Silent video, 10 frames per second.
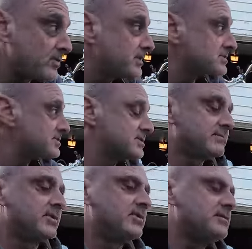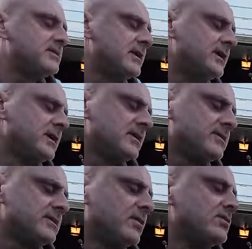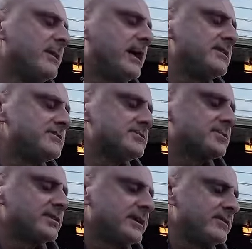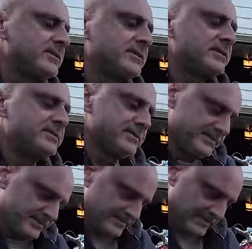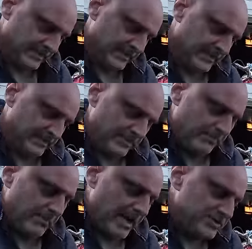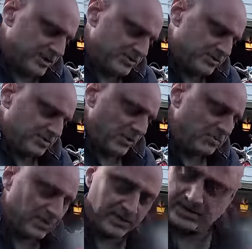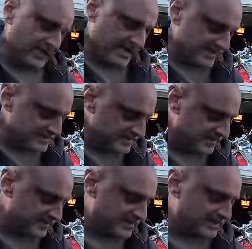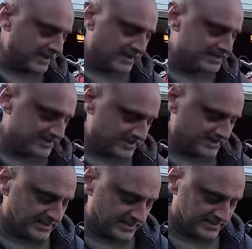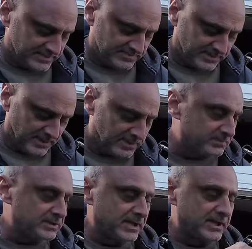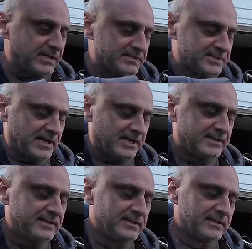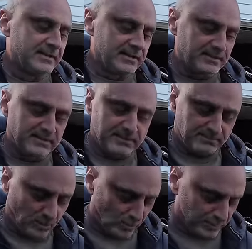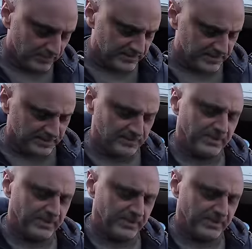this is the bolt, the load balancer, and the magic strobe thing. Got it's everything, like I said, again, it's plug and play, and it's got a little board over here in the